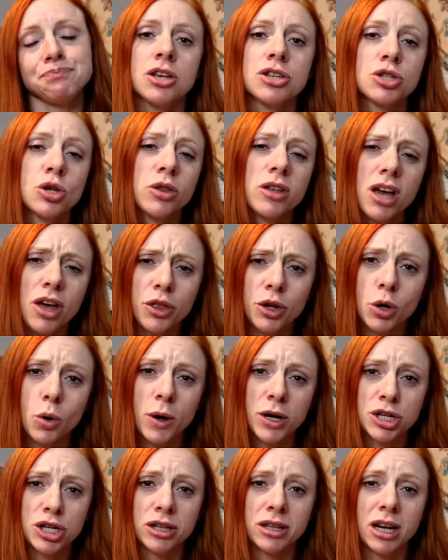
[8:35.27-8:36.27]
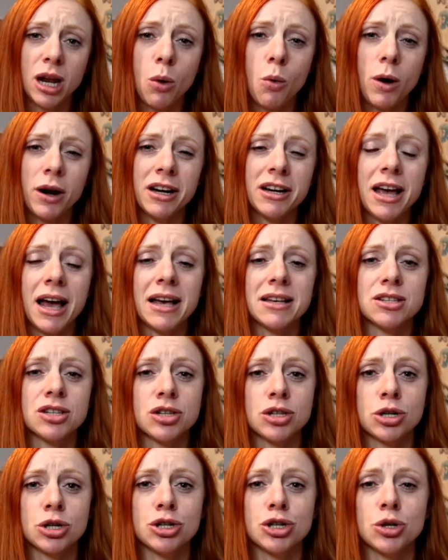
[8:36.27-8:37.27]
So the other question that I wanted to ask the
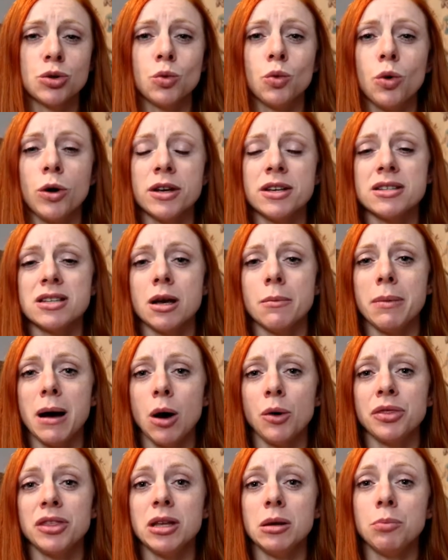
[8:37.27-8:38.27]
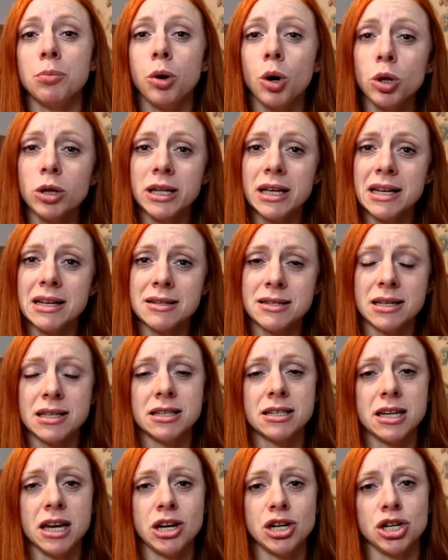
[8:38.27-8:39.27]
surgeon was about the pulling
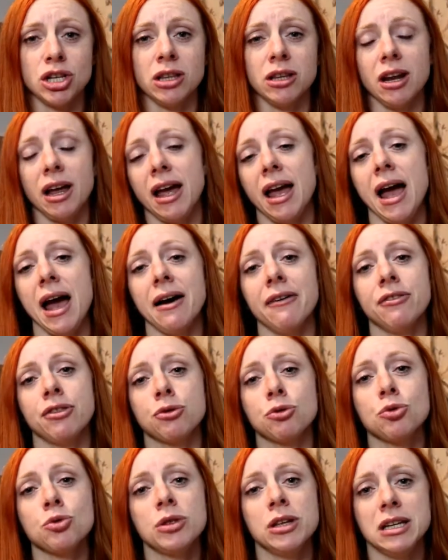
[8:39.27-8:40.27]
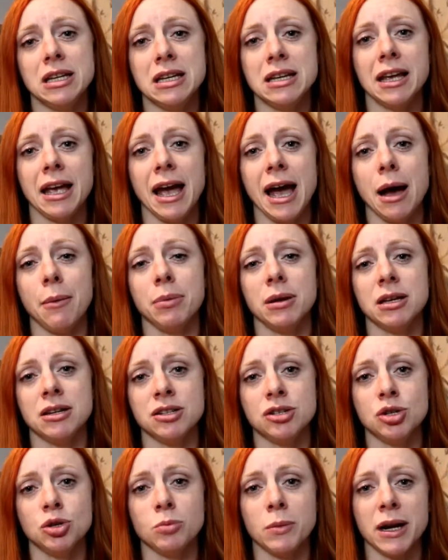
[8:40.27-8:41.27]
sensation that I have through the kneecap
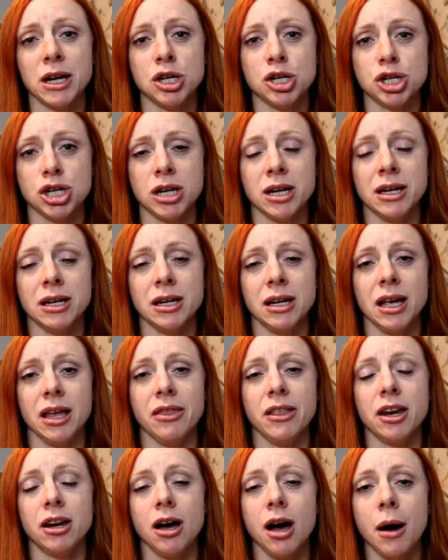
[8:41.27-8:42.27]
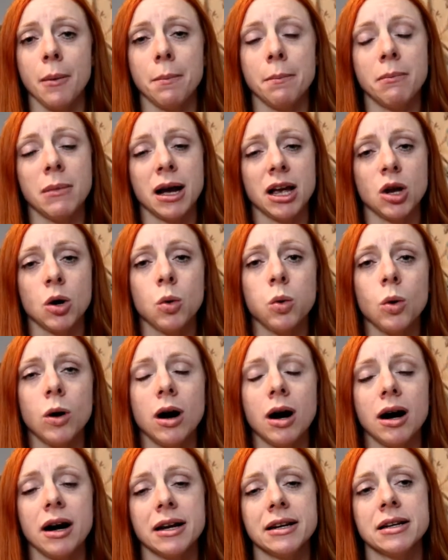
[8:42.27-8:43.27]
into my shin and then up my
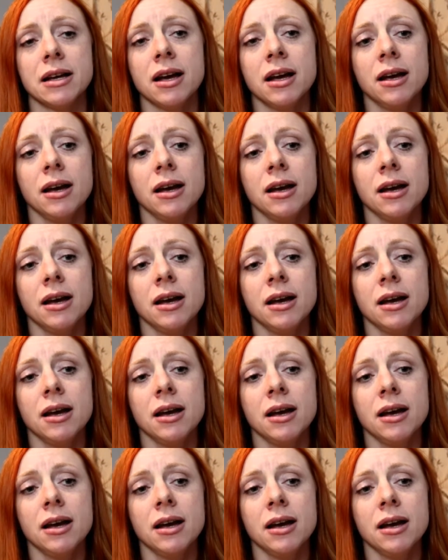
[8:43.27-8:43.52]
quad.